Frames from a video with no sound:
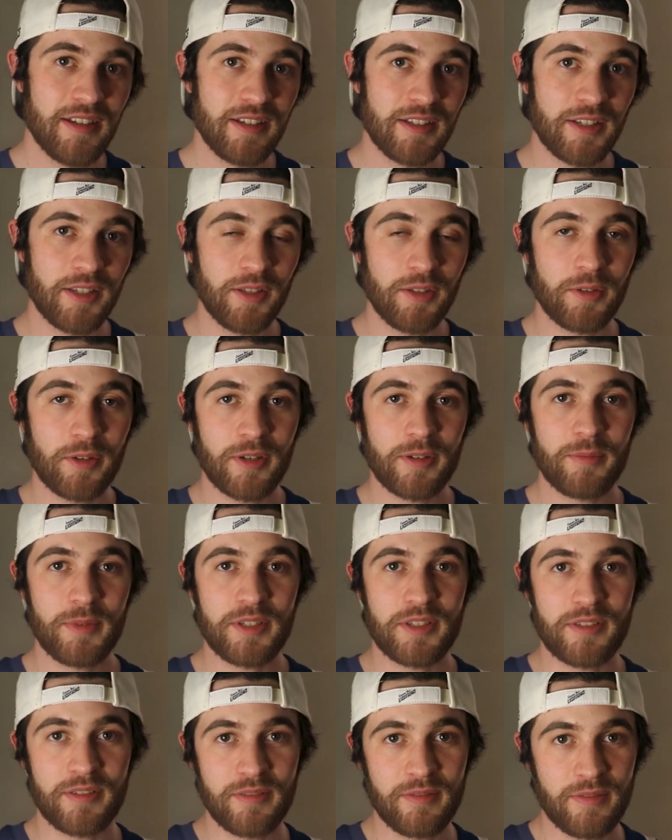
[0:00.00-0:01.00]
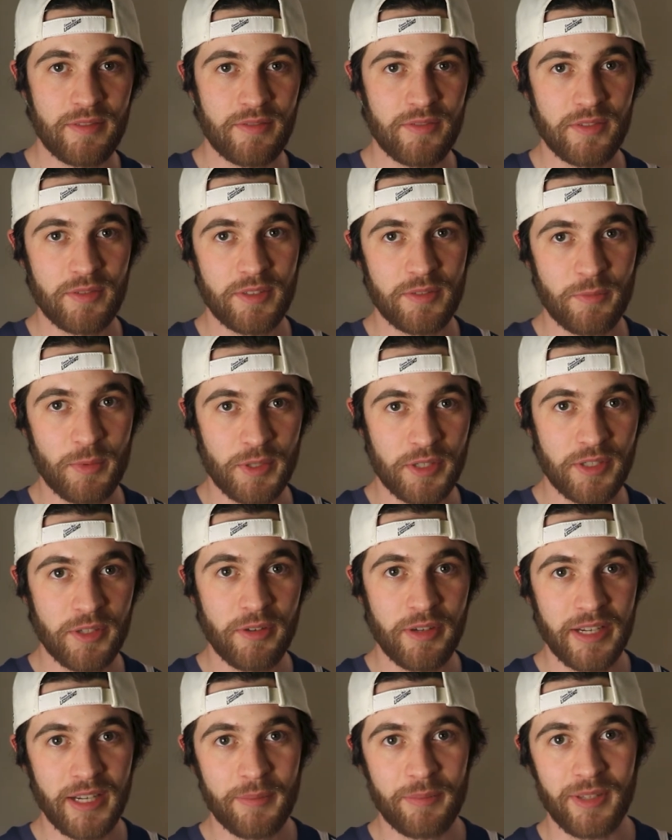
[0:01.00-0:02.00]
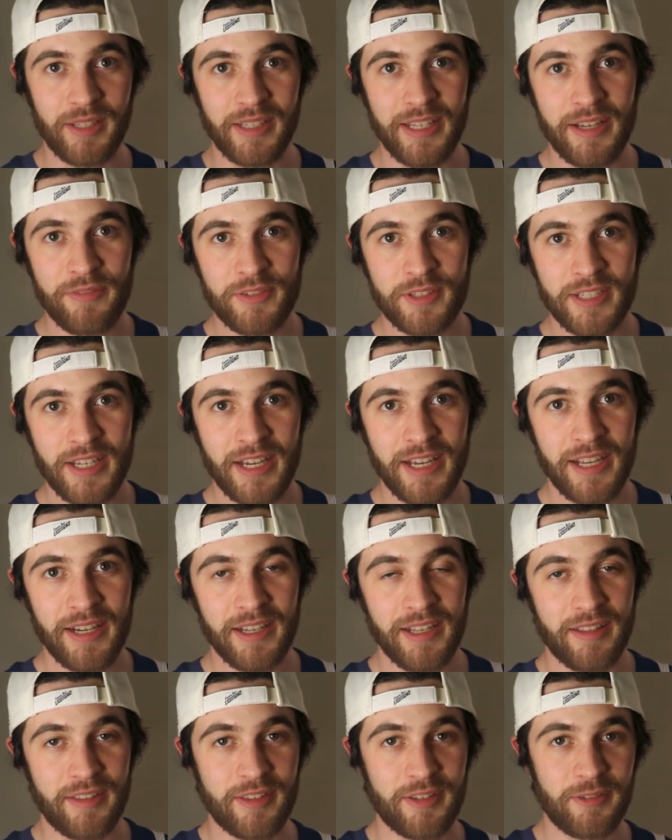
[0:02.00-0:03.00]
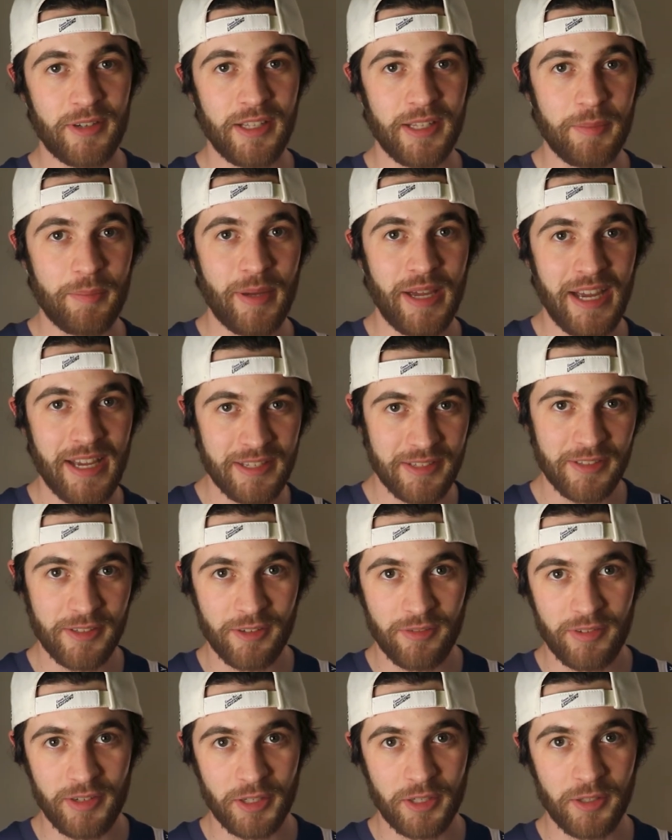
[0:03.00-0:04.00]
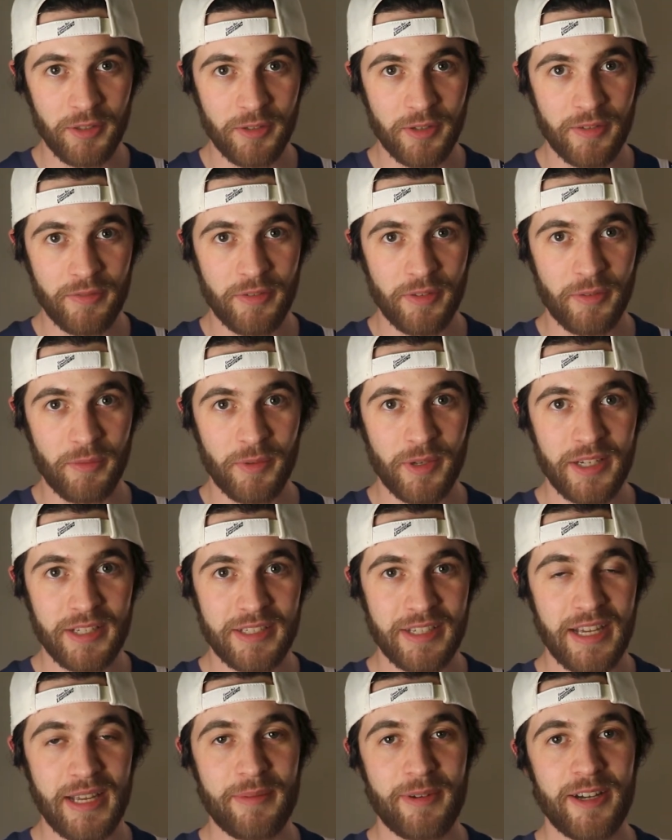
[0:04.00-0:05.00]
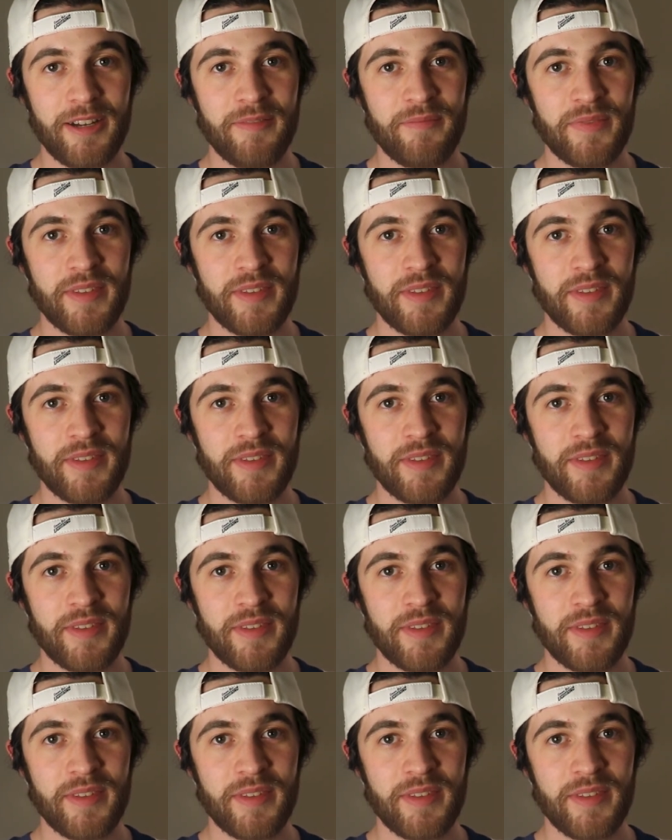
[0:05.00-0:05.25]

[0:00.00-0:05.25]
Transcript: Killorn was going up the left side, and Cirelli passed it over to Killorn for the one-timer.